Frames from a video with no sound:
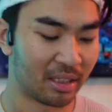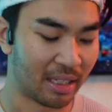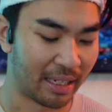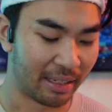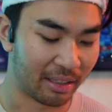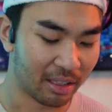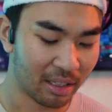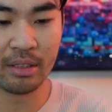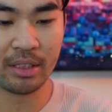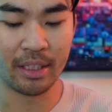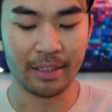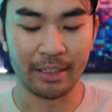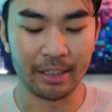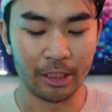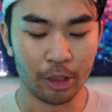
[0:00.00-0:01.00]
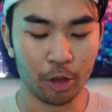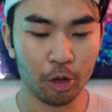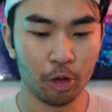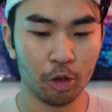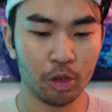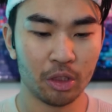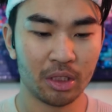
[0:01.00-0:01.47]
Like, to
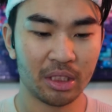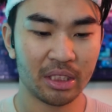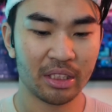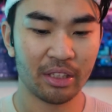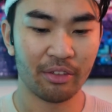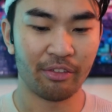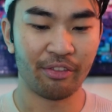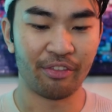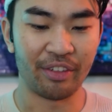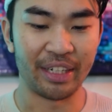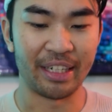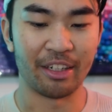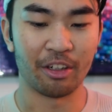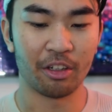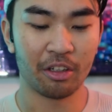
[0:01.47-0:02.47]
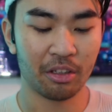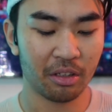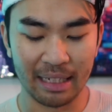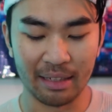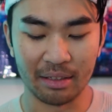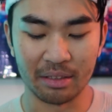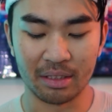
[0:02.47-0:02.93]
use fear
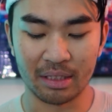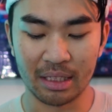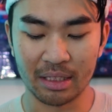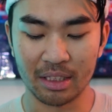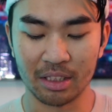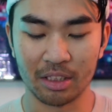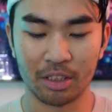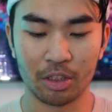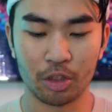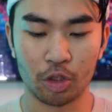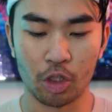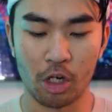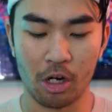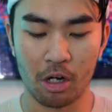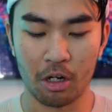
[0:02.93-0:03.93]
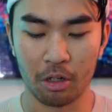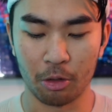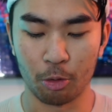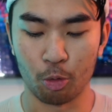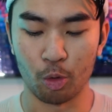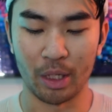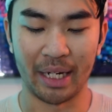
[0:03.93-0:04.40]
in such a
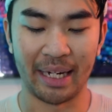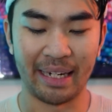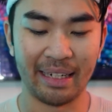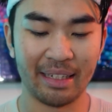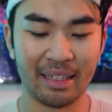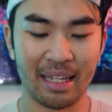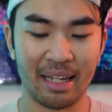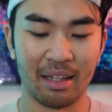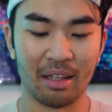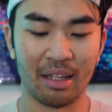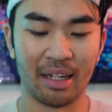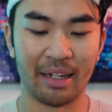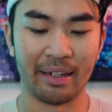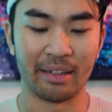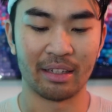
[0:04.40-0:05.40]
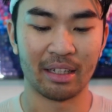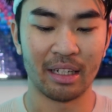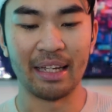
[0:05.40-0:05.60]
strong way that like